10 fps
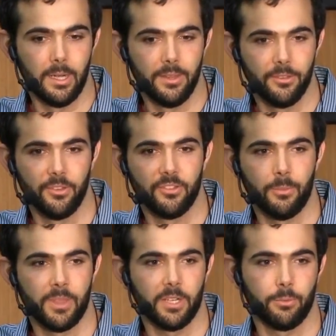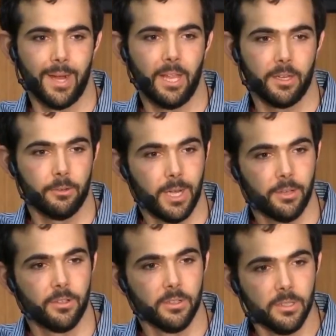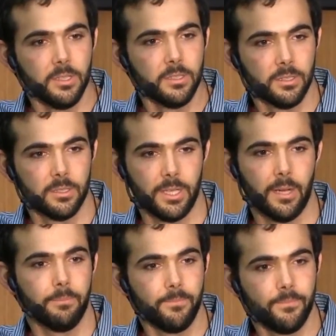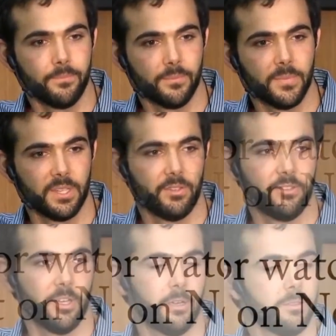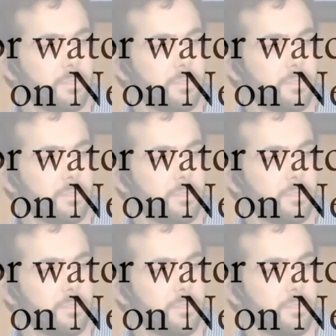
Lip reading: this is something to rally around. Yeah. So.